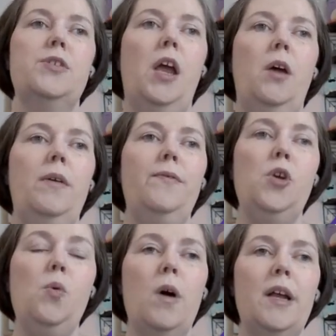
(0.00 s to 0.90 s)
So if
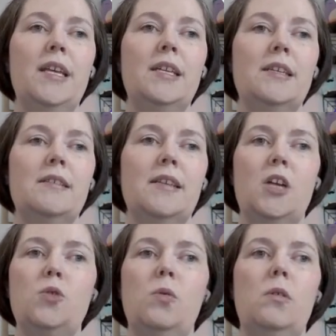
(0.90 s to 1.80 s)
you want it to
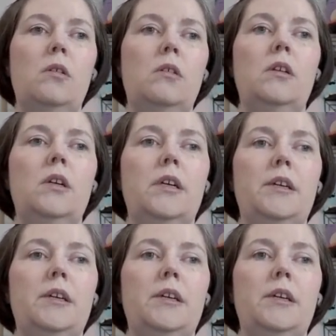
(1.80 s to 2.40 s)
schedule